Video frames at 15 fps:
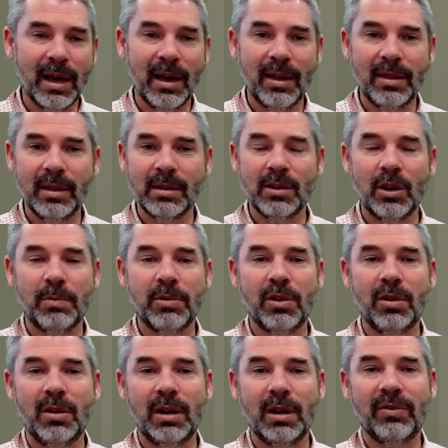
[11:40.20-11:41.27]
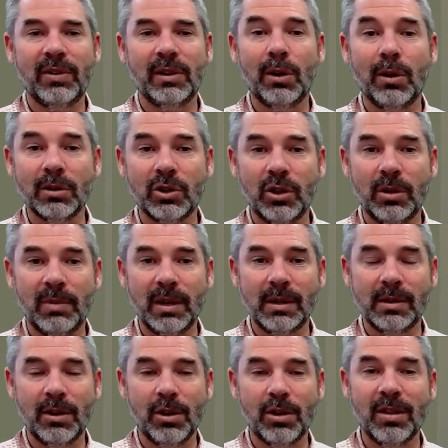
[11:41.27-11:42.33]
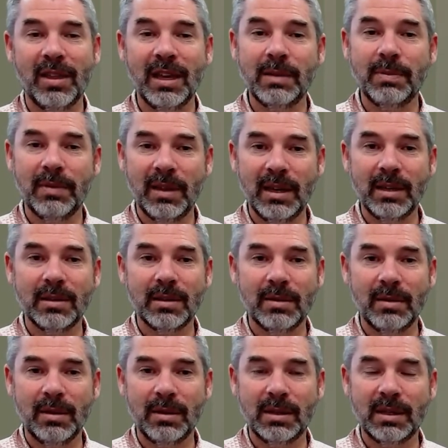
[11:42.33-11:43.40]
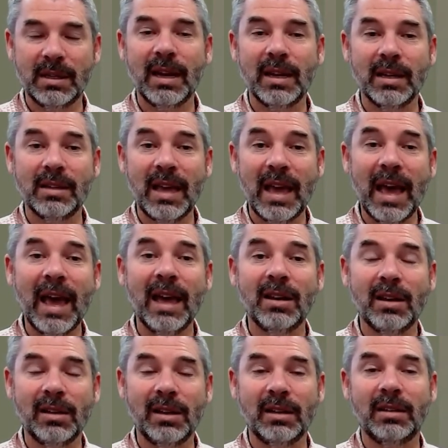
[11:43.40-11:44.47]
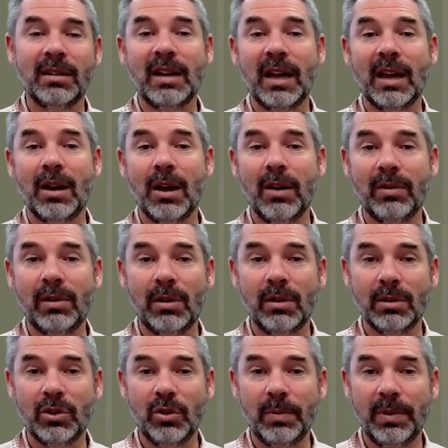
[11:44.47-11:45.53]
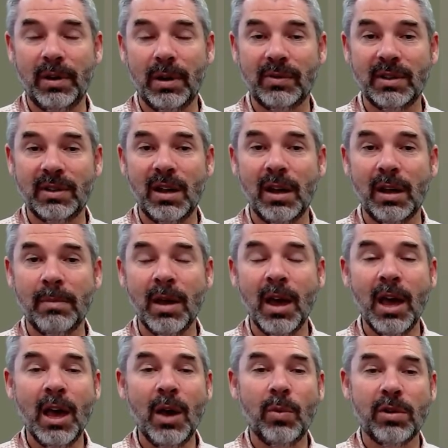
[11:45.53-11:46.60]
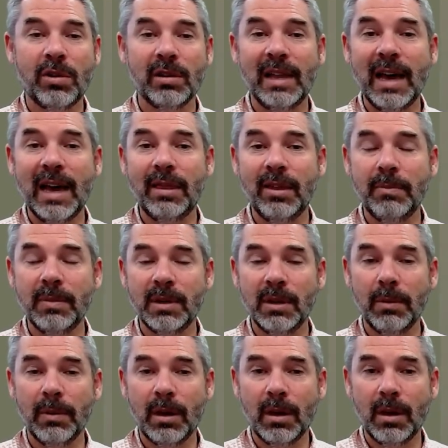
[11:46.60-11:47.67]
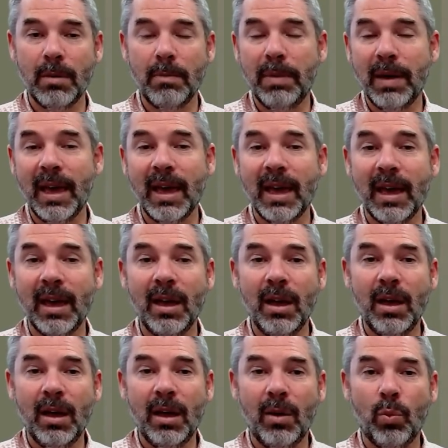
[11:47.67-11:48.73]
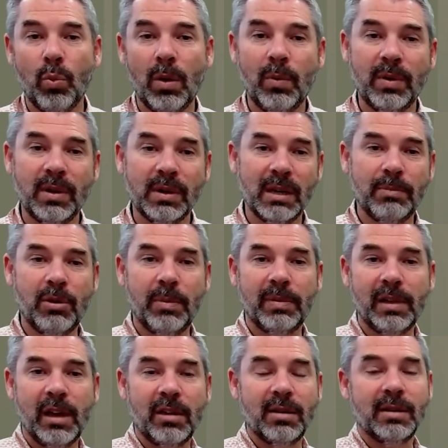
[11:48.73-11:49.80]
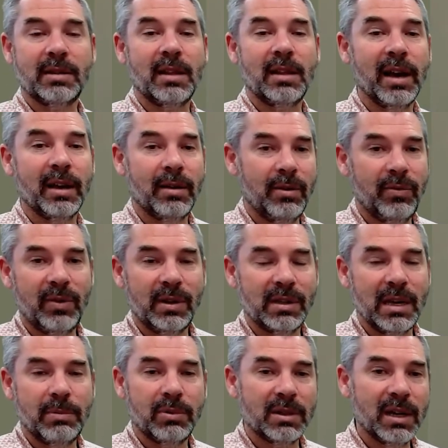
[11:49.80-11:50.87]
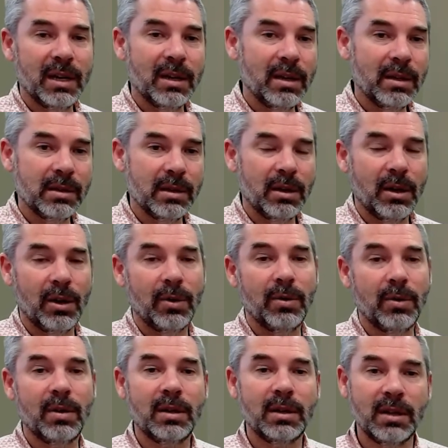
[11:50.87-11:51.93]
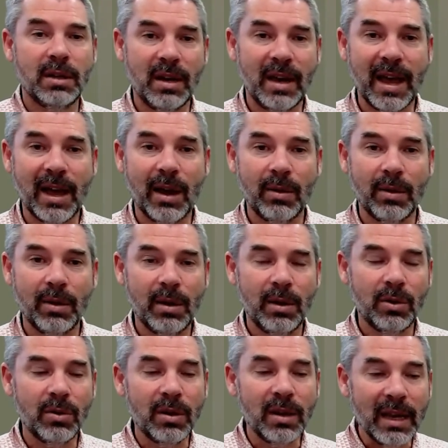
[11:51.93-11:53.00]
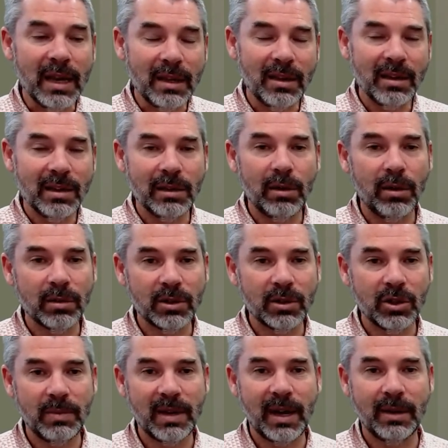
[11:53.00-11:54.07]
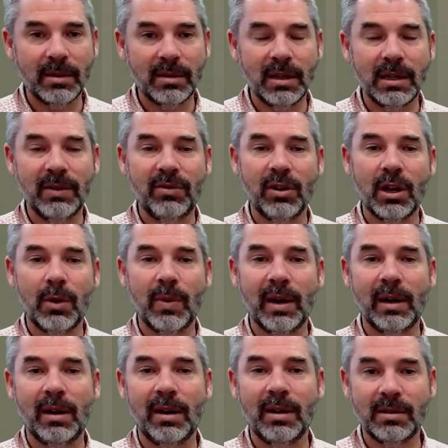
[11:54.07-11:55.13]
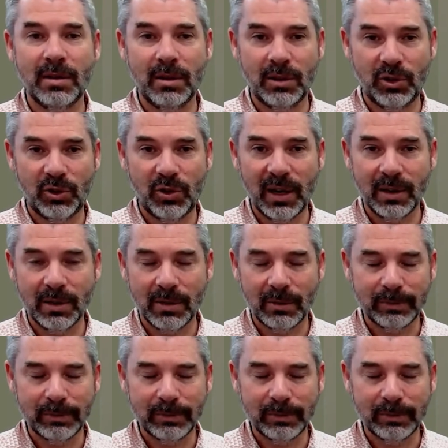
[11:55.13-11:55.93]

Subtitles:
there's an opportunity for long-term research. And these studies had collected data over a long-term period of time, which allowed them to compare what were insect populations like, for example, 10 years ago to now. You need these long-term data sets if you're going to analyse those trends.